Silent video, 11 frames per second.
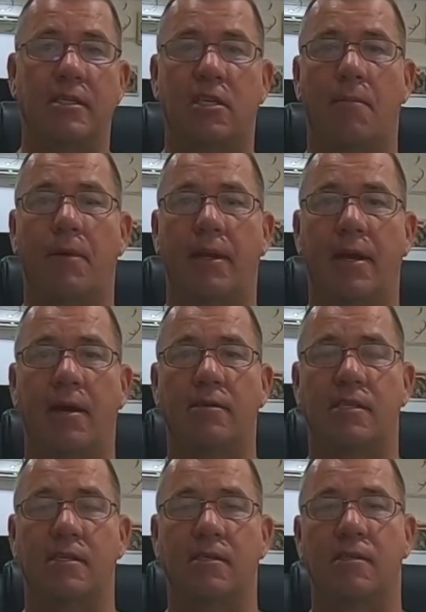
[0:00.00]
somebody
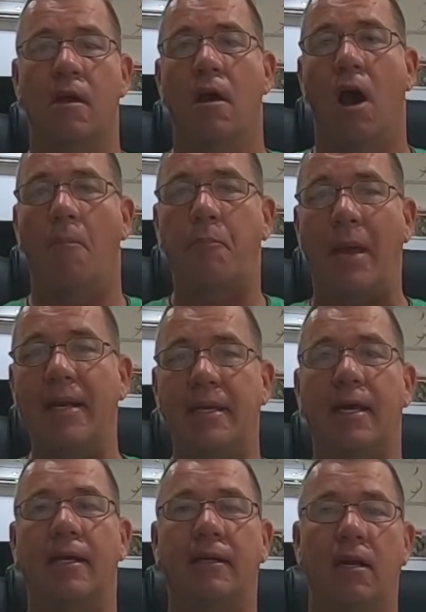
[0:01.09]
else's
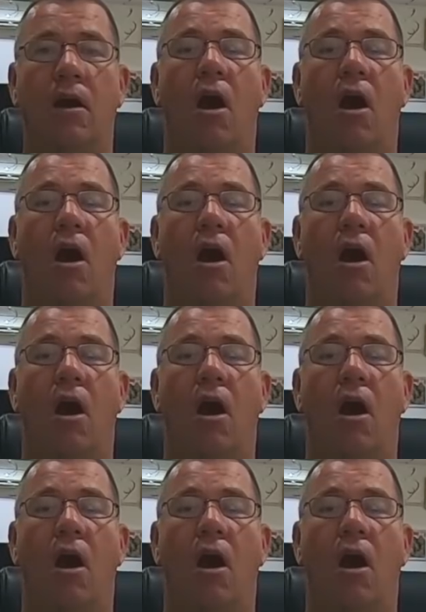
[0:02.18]
opinion